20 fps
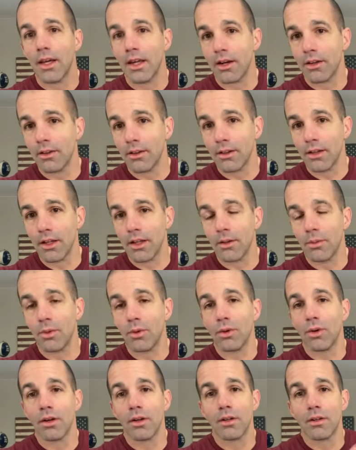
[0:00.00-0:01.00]
Get on the
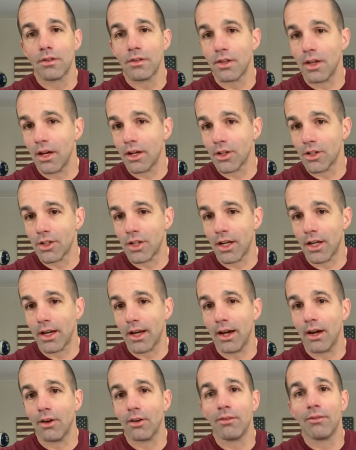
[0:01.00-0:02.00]
leaderboard. See how you
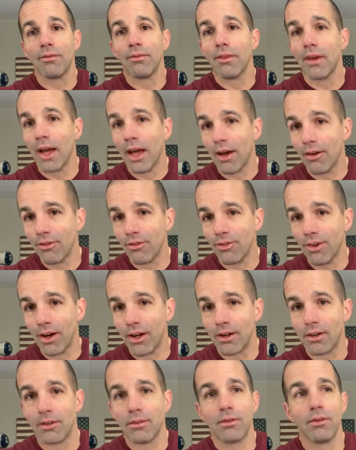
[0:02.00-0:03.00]
shake out. Have
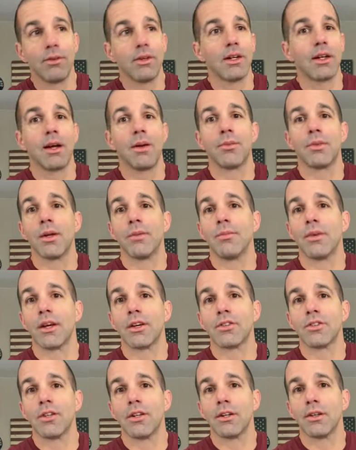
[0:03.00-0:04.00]
fun. When it comes up
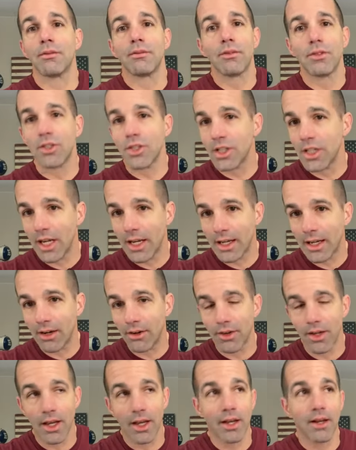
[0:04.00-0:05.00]
next year, check it
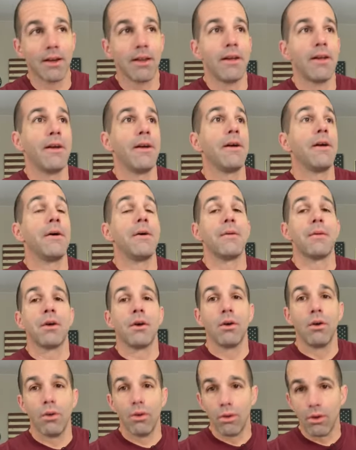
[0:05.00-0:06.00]
out again.
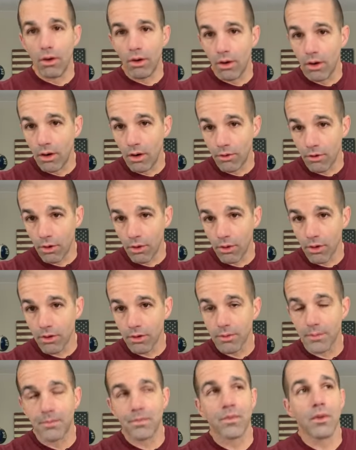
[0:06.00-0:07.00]
Of
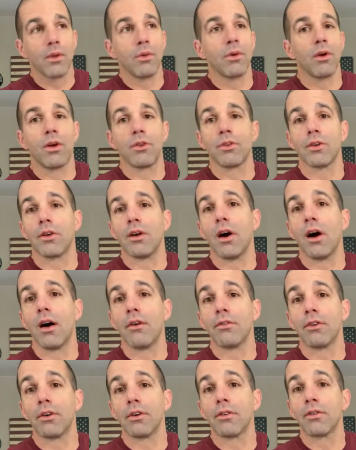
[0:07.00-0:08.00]
course, we're also going to
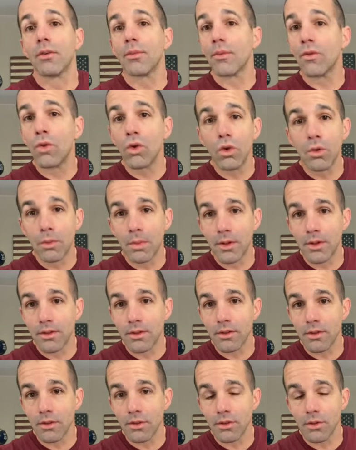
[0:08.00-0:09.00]
offer some cool
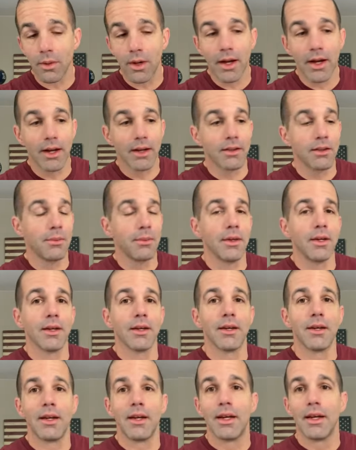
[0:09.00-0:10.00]
pieces of swag. There'll be
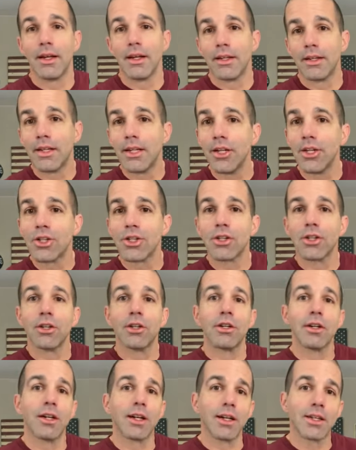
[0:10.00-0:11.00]
a
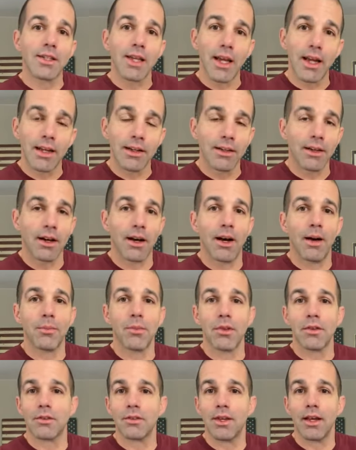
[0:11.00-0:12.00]
t-shirt and a tank
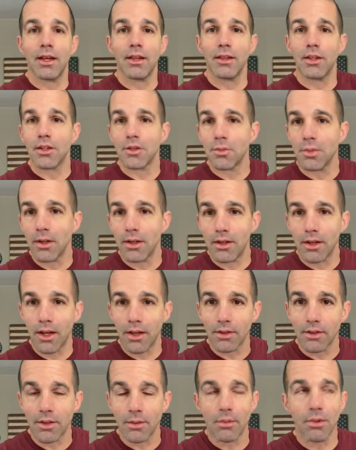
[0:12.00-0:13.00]
top that say linchpin
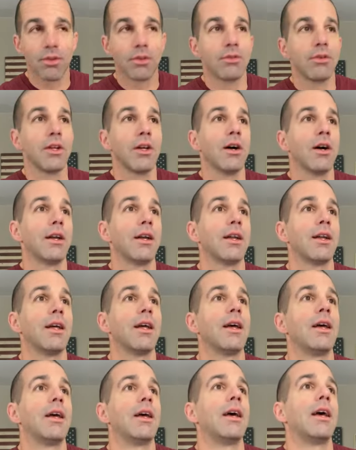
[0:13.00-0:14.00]
test number three on it.
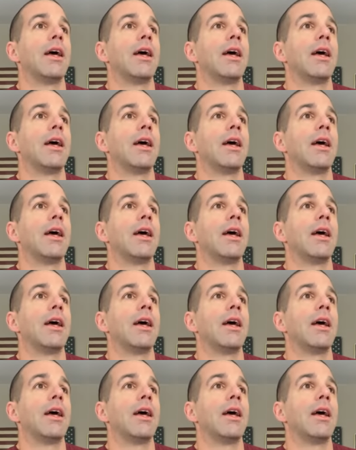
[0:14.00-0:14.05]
